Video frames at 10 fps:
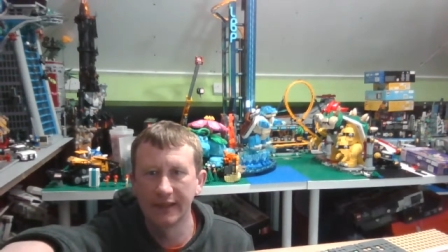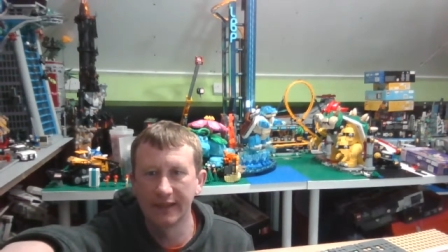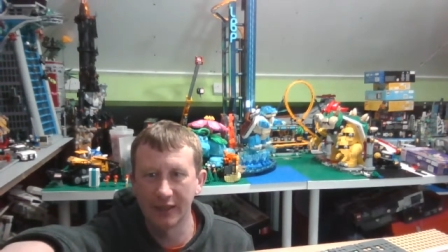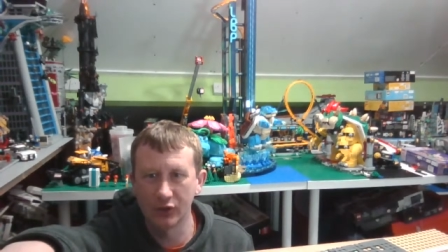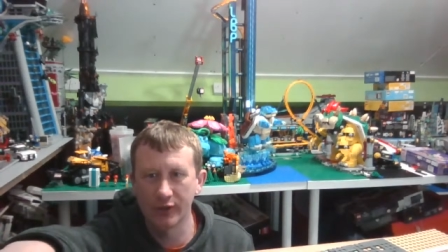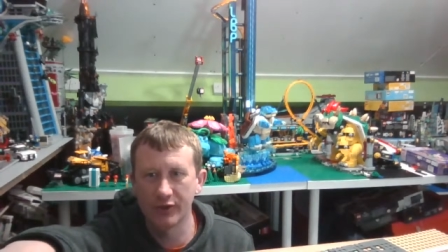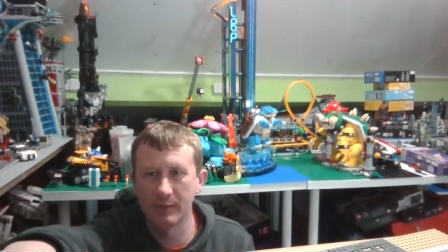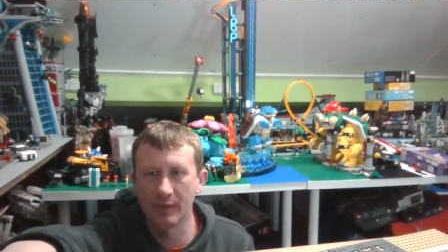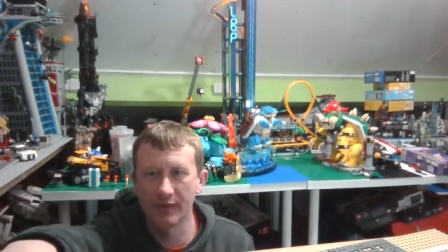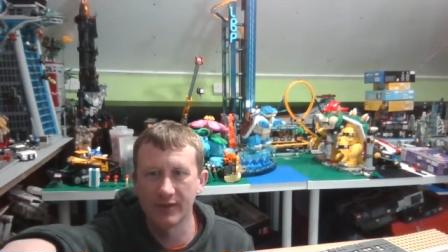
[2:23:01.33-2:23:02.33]
Natural History
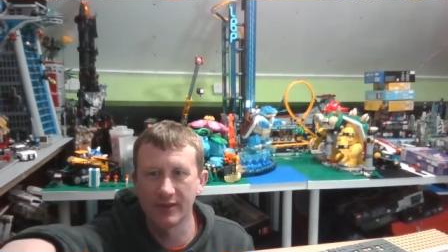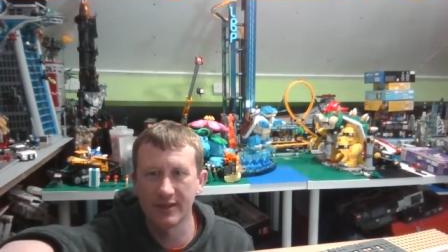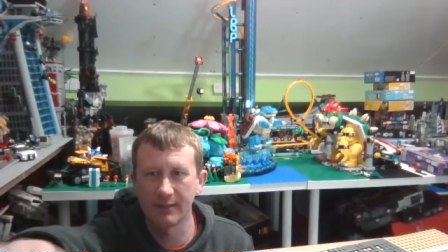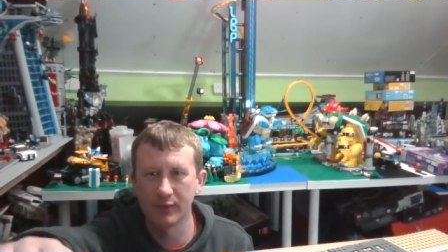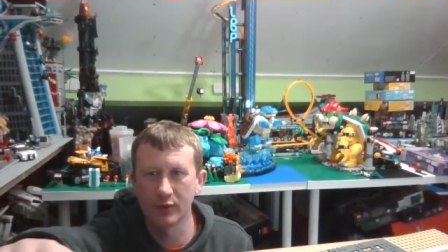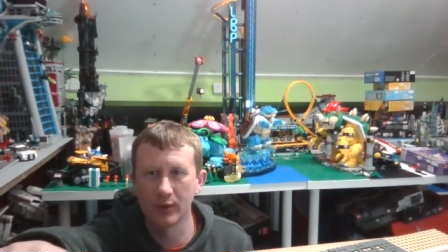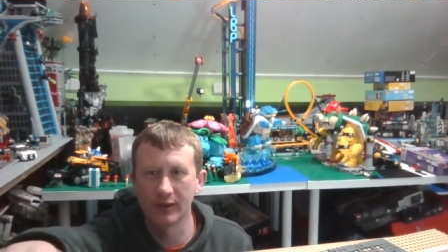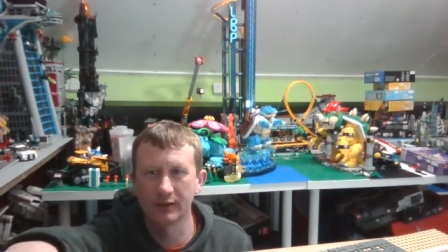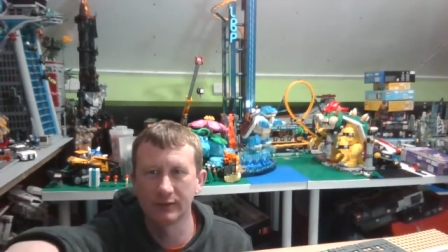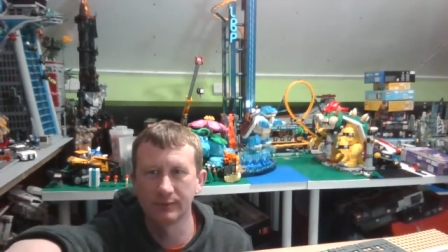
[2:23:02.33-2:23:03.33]
Month is December as
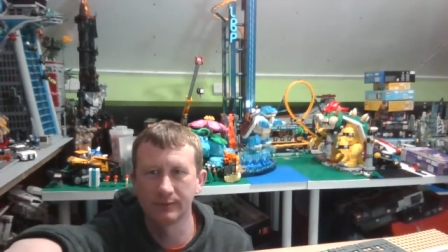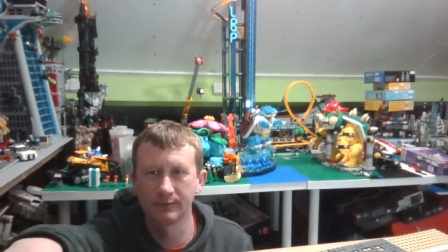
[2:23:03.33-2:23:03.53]
well.